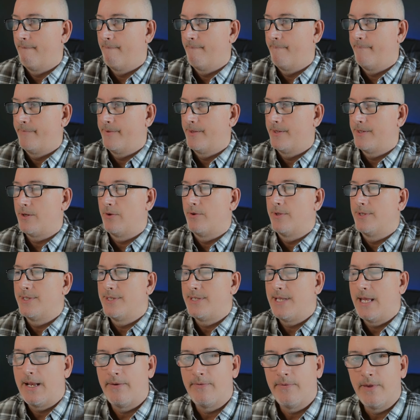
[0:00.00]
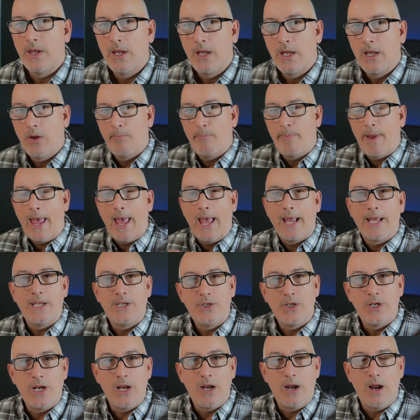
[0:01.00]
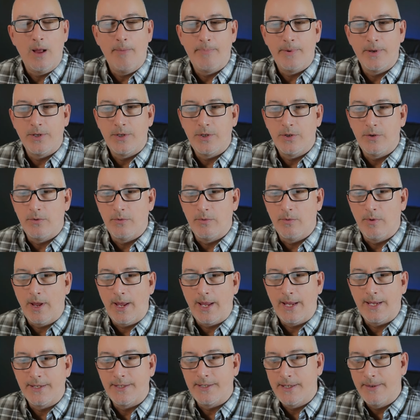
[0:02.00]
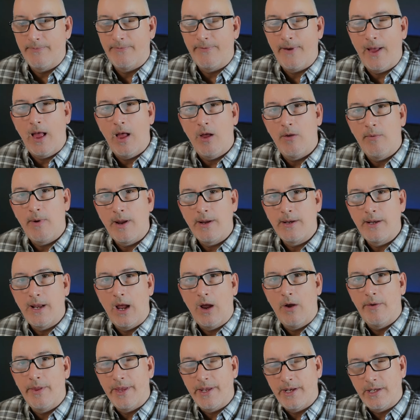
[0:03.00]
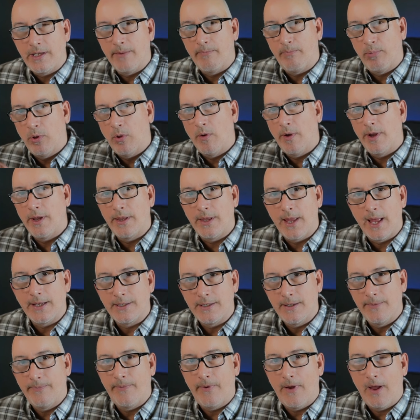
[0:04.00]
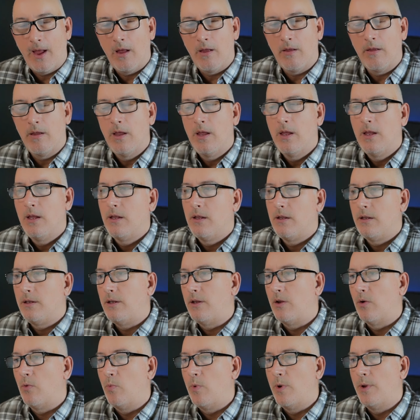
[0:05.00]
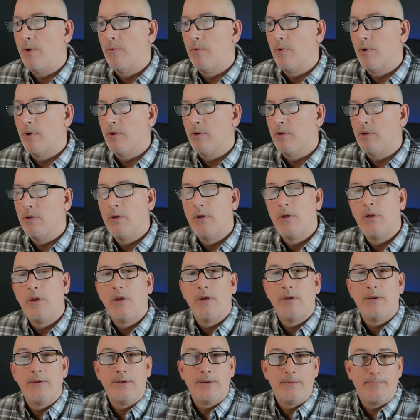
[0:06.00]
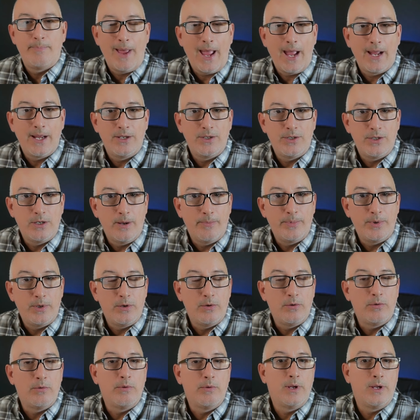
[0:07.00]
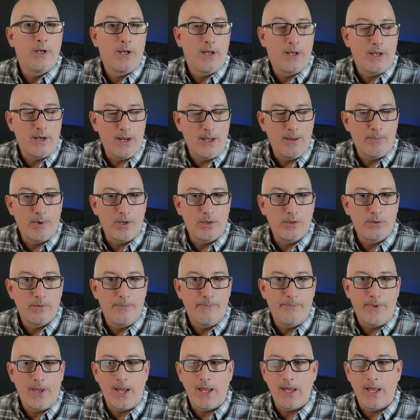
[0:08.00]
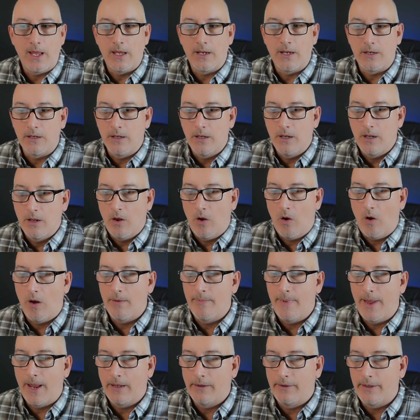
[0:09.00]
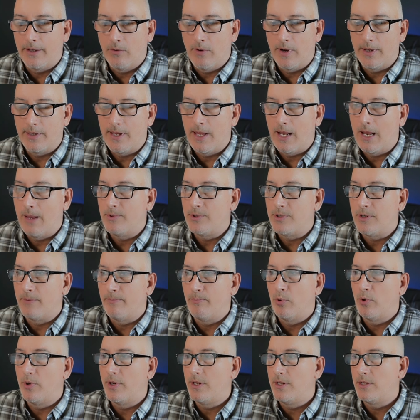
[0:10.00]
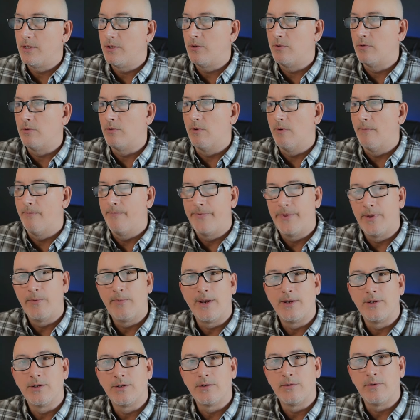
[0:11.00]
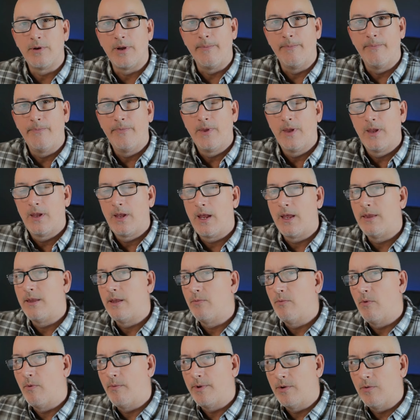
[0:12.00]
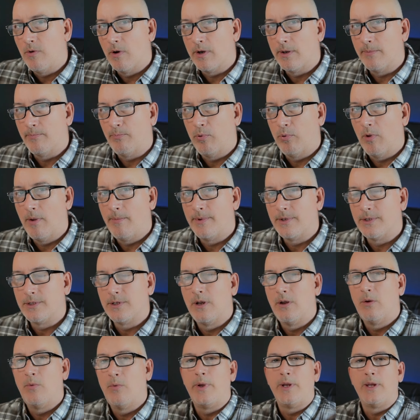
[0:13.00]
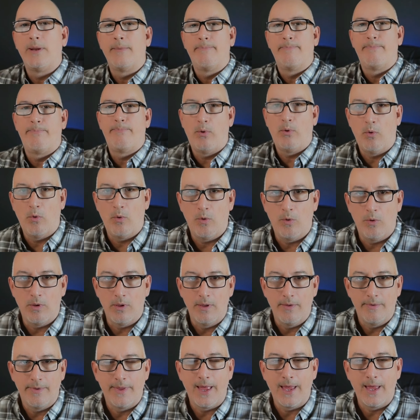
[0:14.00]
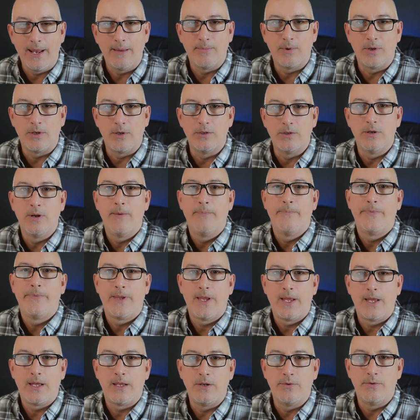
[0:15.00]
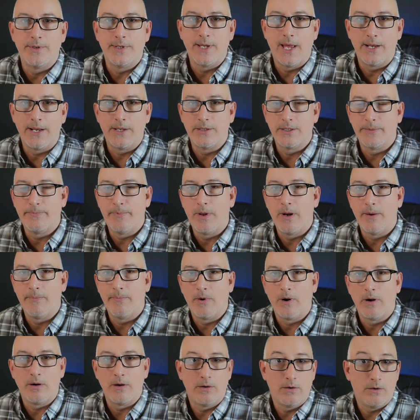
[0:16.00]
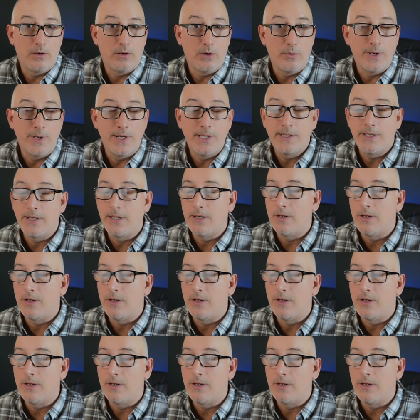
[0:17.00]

So instead of packaging it up into a zip file right now and then deploying that zip file, we will package it up to an image and automatically create that image and put it into the registry. And then when we do our deployments, we can pull that image and use that to spin up our new EC2